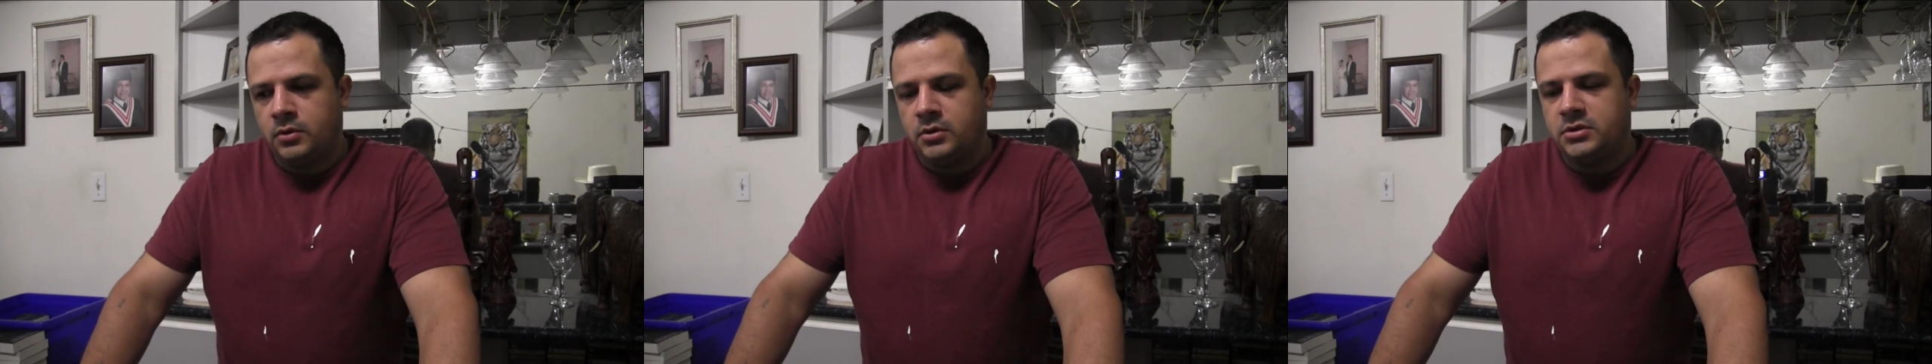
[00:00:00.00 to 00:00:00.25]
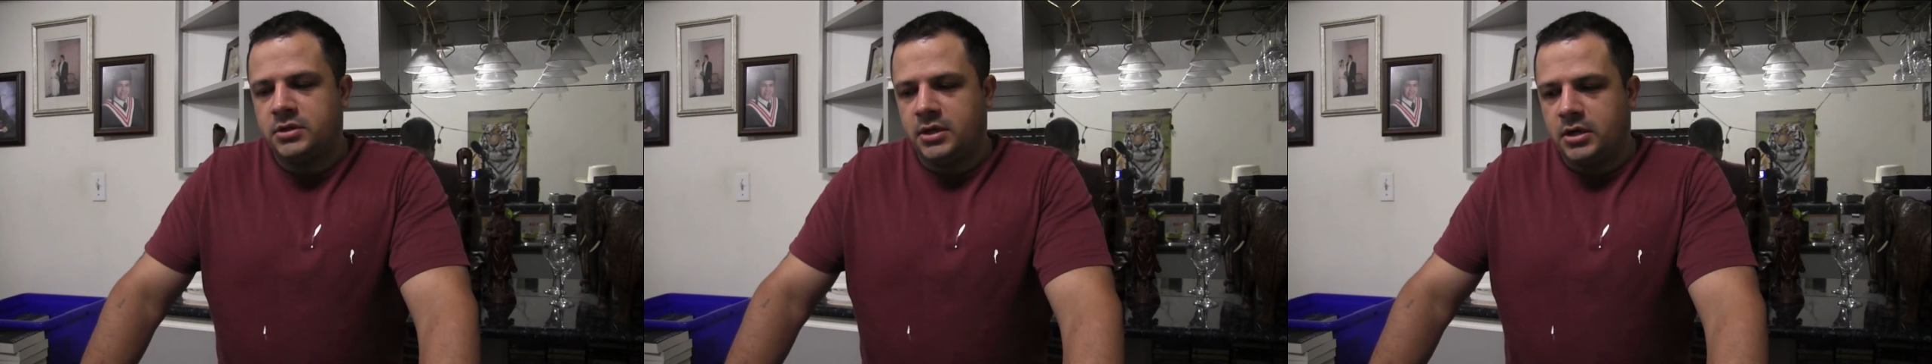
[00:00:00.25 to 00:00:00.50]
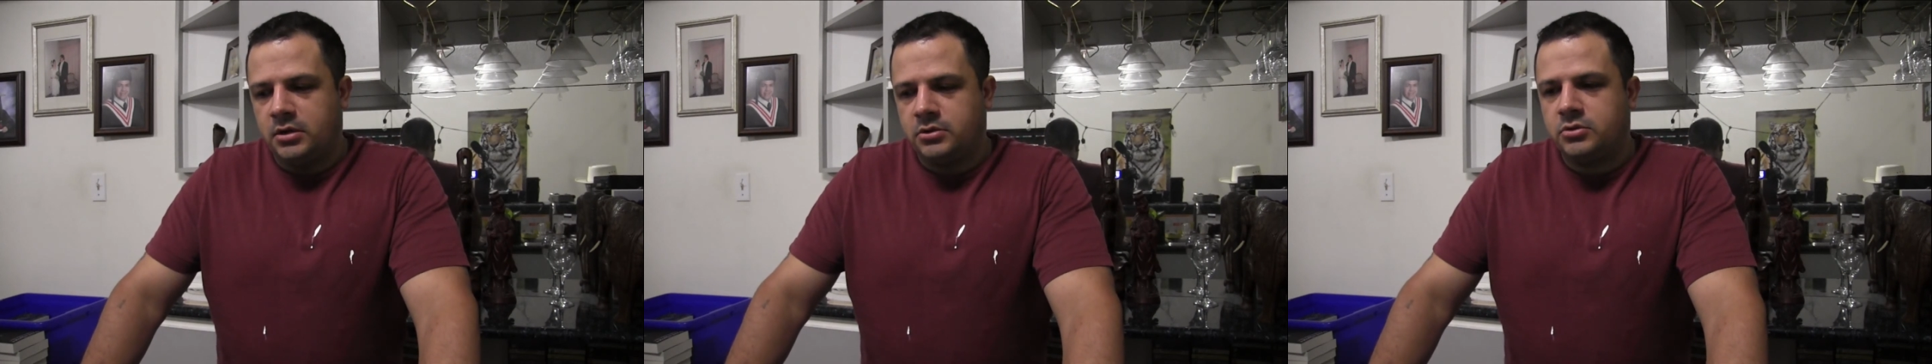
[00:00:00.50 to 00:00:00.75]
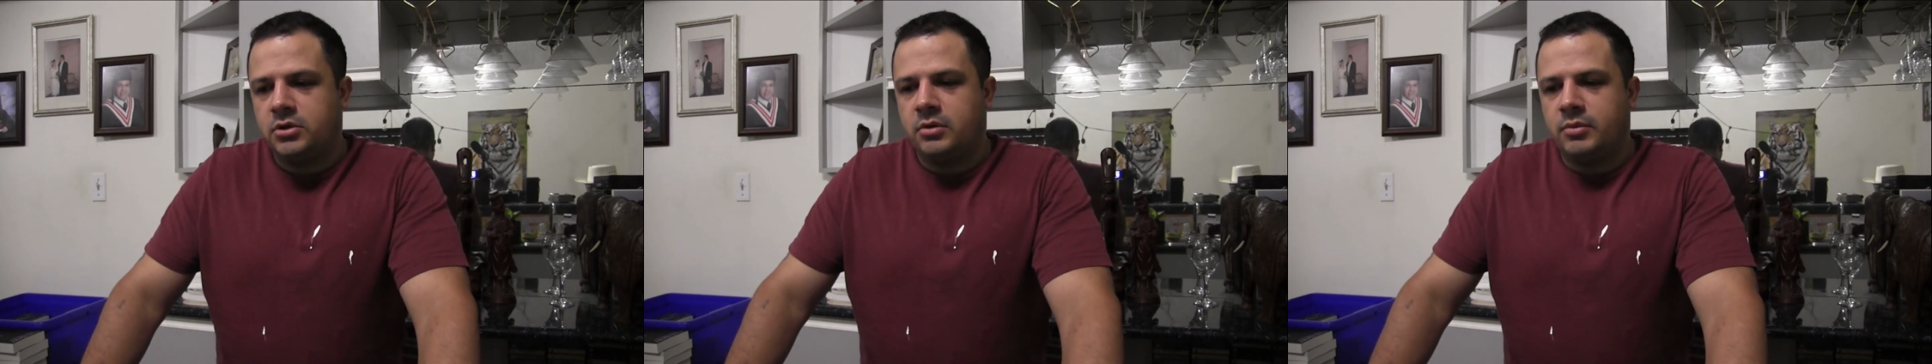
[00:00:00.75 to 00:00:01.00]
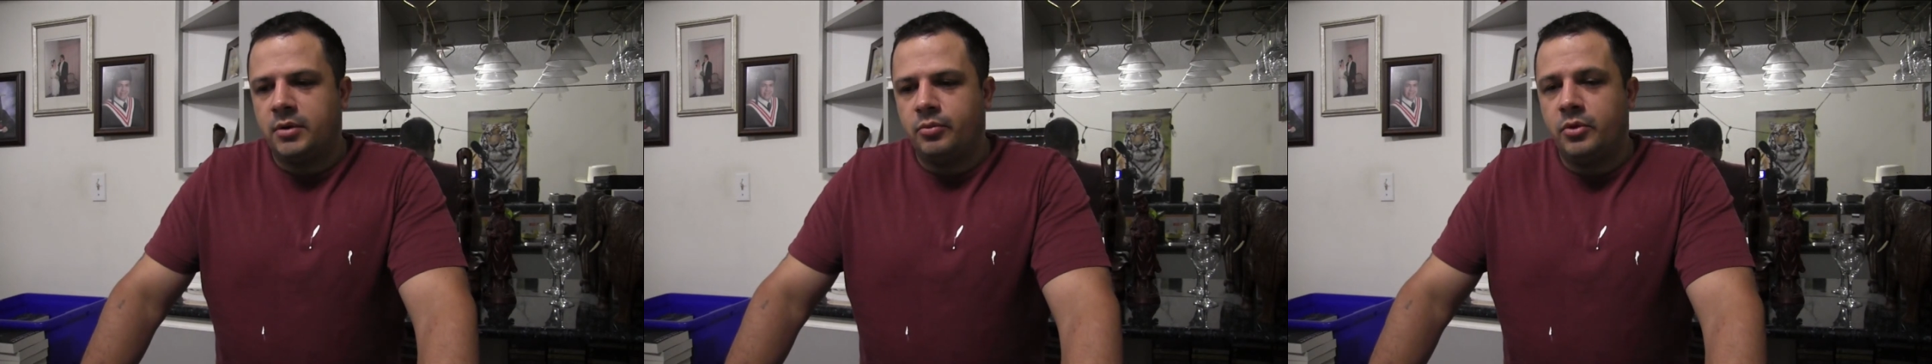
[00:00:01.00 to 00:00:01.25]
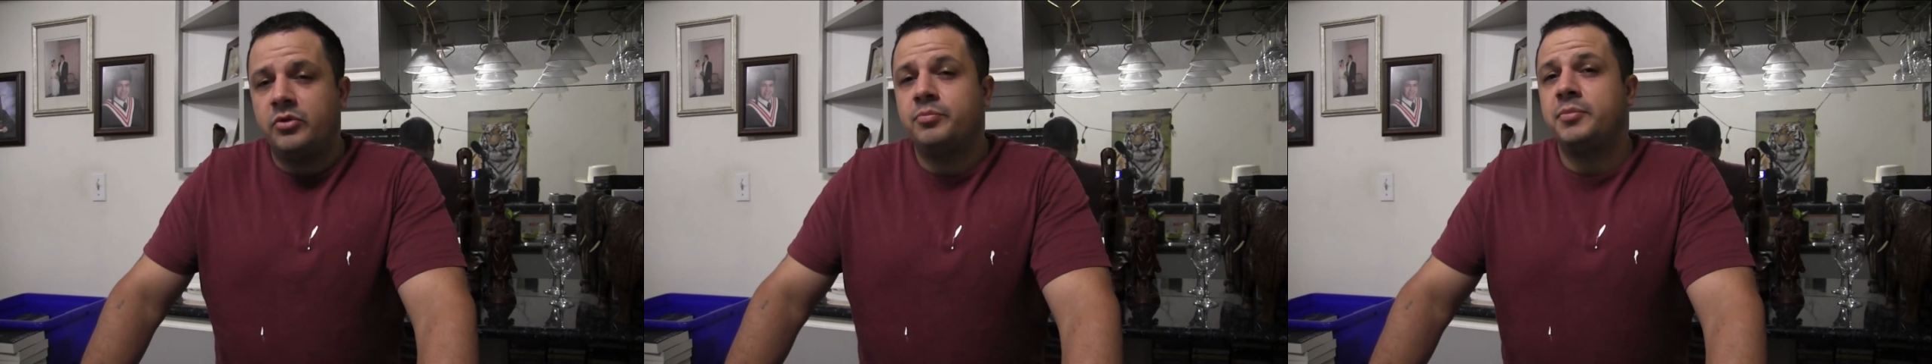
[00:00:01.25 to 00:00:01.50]
is the character you come up
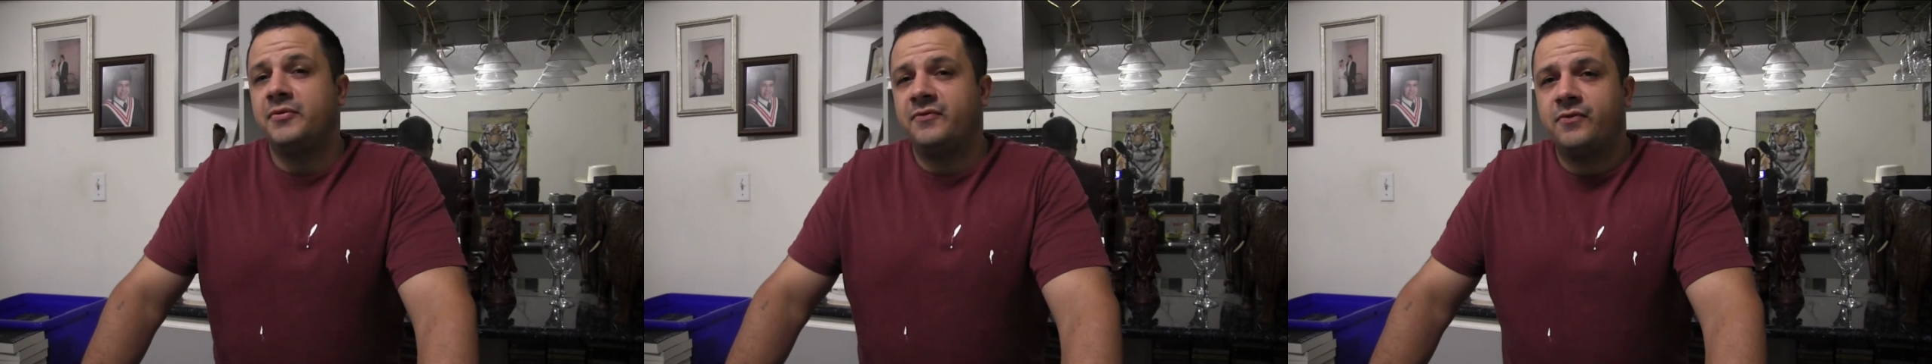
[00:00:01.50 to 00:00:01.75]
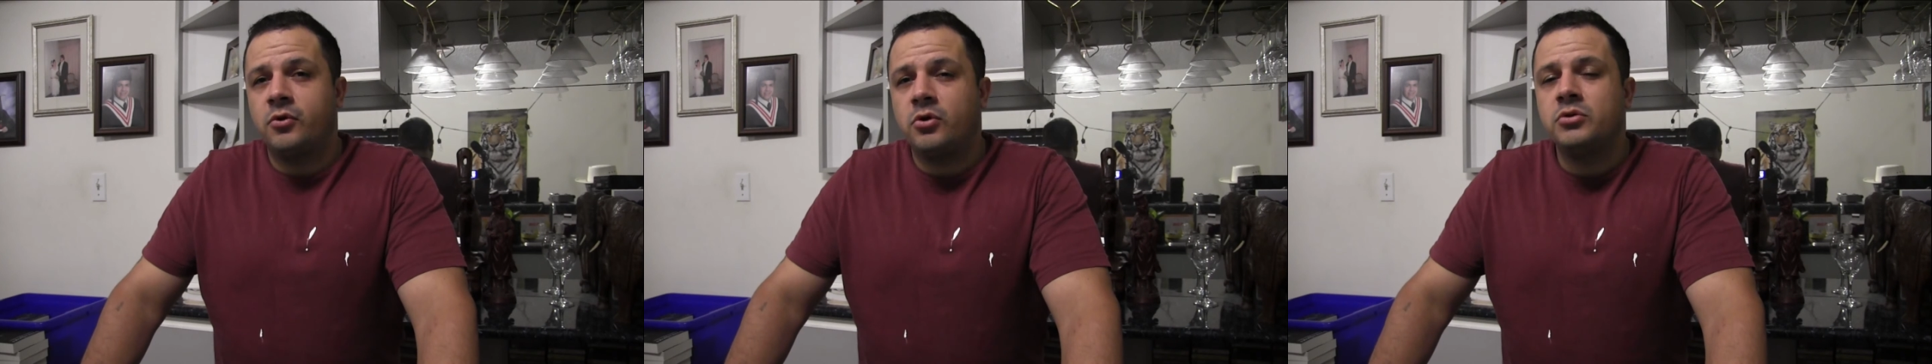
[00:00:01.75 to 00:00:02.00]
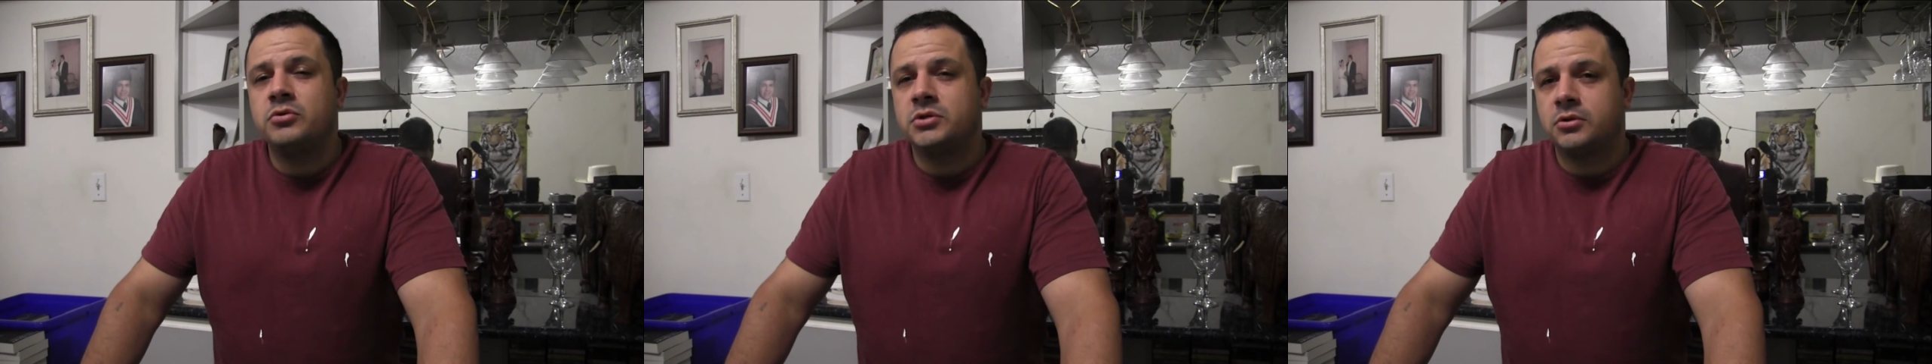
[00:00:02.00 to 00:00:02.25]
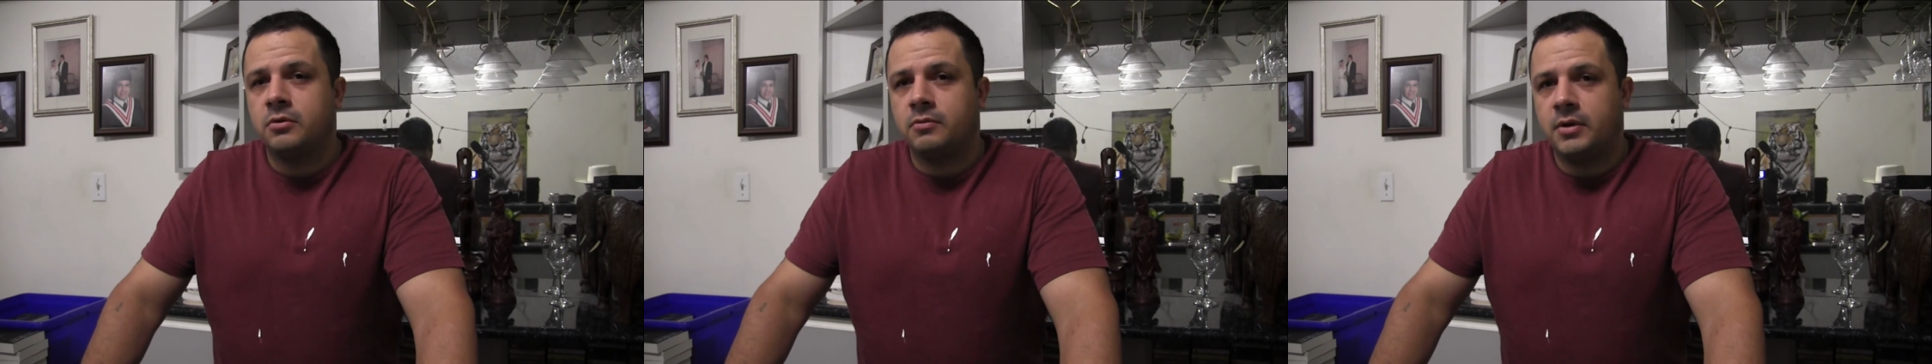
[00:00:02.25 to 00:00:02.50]
with before you start